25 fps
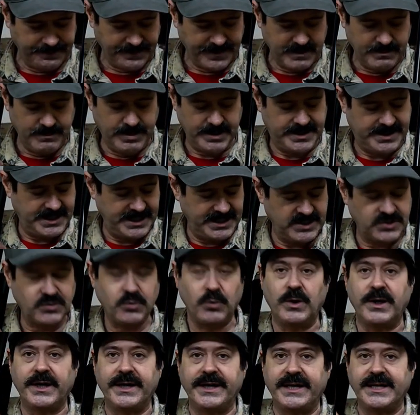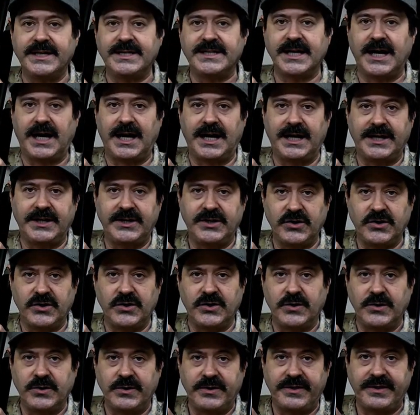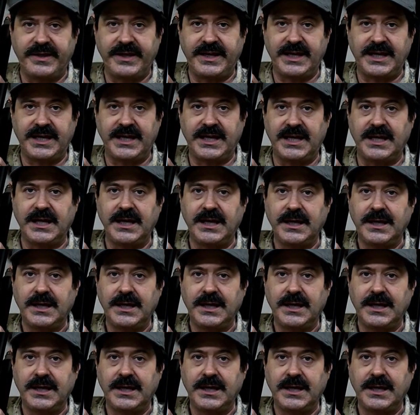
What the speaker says: but this one is under the